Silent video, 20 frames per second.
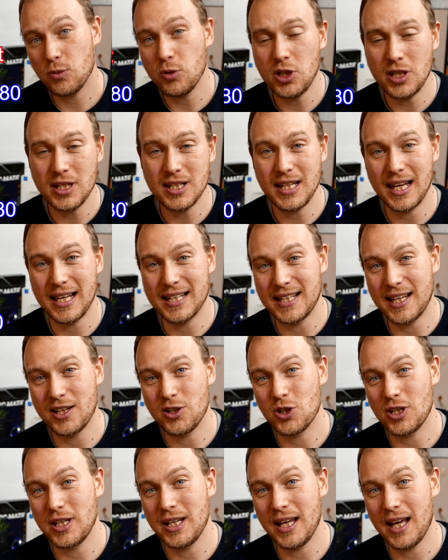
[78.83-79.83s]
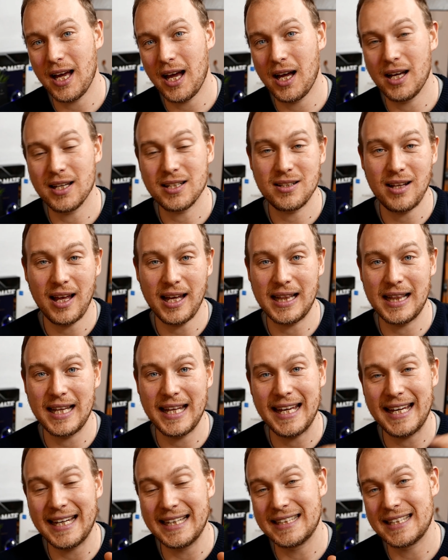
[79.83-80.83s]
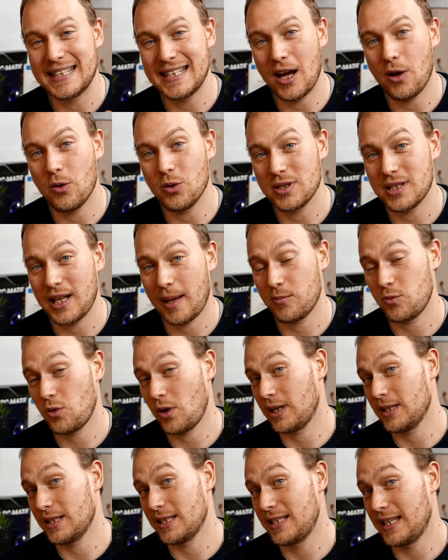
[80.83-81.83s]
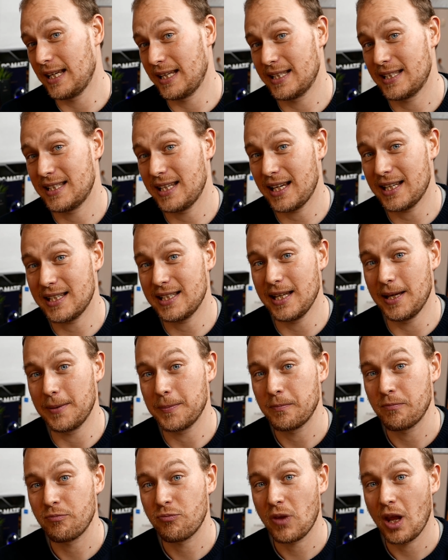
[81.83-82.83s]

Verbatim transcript: which is essentially a slightly cut down Snapdragon 660